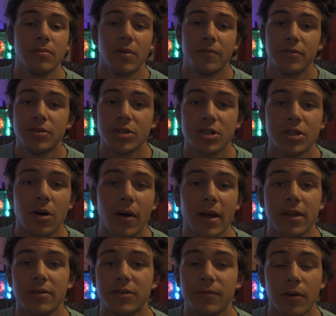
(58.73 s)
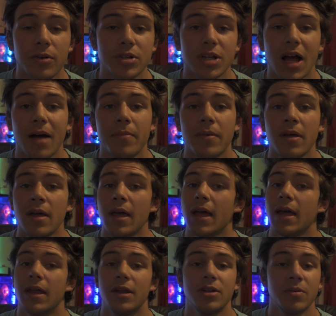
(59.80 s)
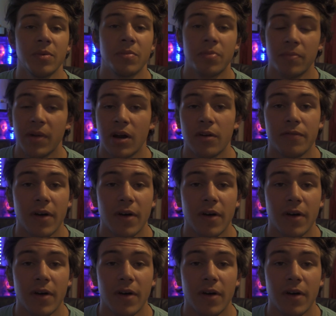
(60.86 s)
if you just know how to use Photoshop and Adobe Premiere,